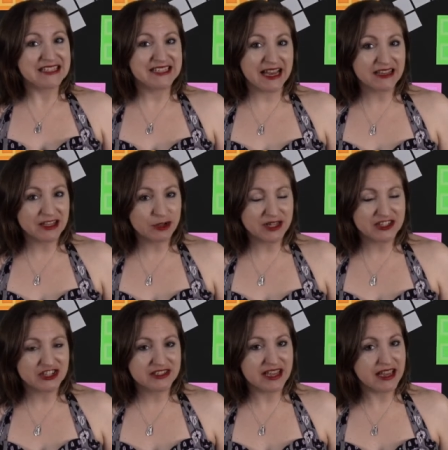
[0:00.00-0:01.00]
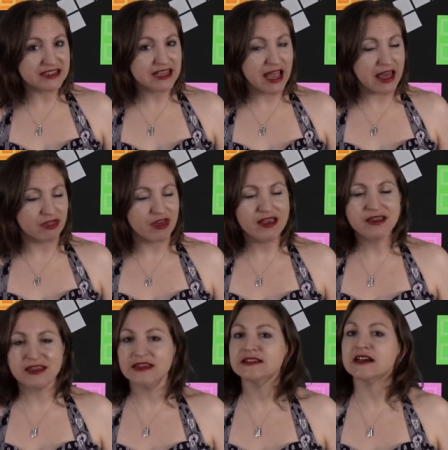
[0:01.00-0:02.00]
Technical glitches hit and they
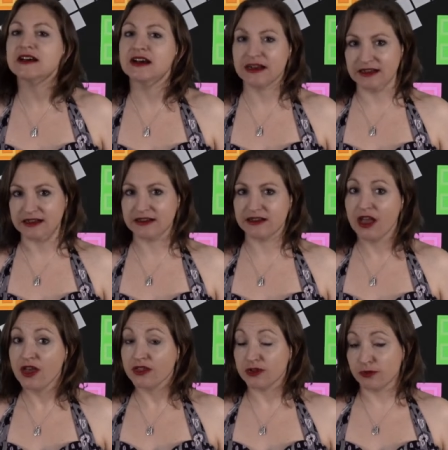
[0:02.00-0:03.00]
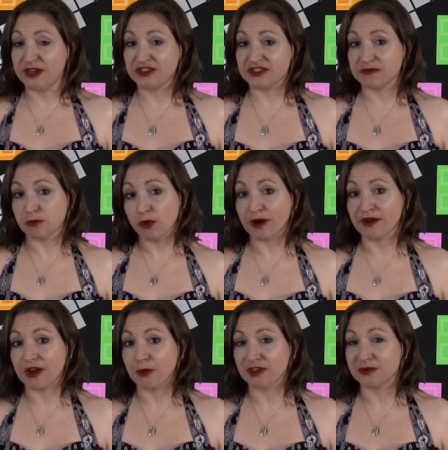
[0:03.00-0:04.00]
hit hard. The region's mobile
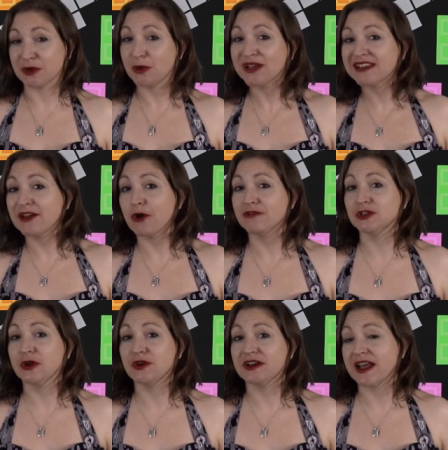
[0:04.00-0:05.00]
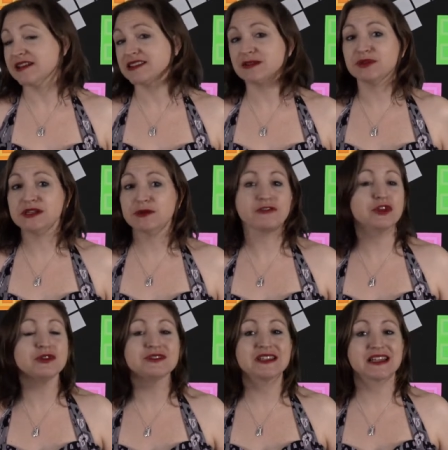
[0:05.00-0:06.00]
networks were quickly overloaded and simply
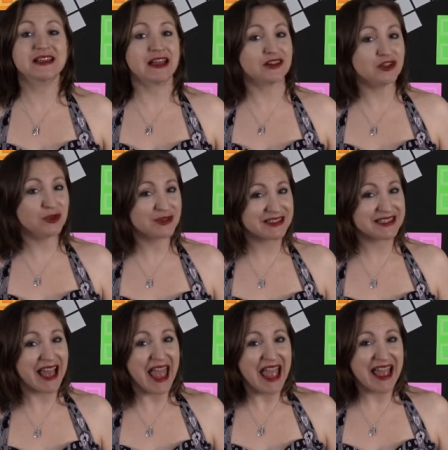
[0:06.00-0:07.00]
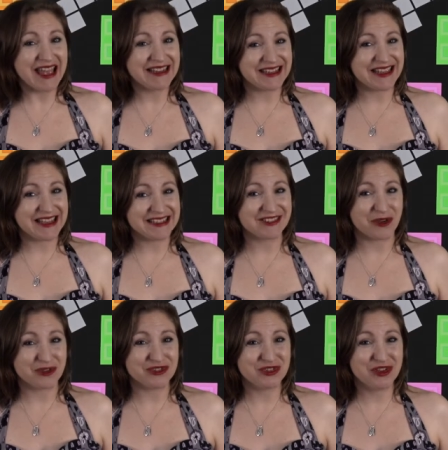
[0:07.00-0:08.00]
refused to connect users, and Niantic's
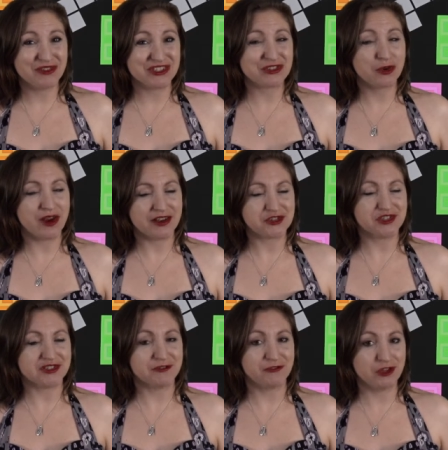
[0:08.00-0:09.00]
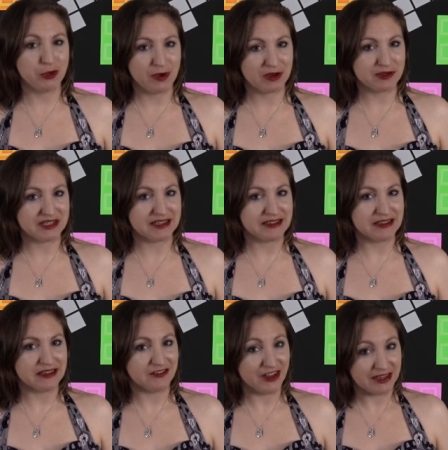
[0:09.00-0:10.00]
own servers crashed just a few hours into
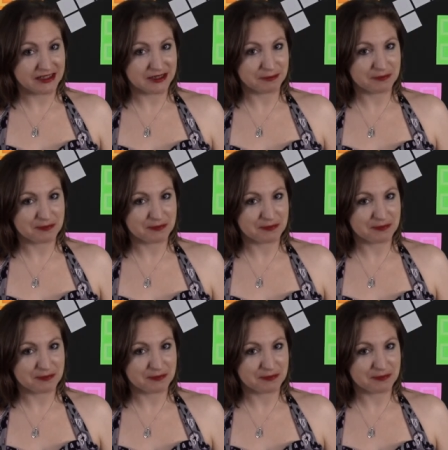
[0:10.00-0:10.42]
the event.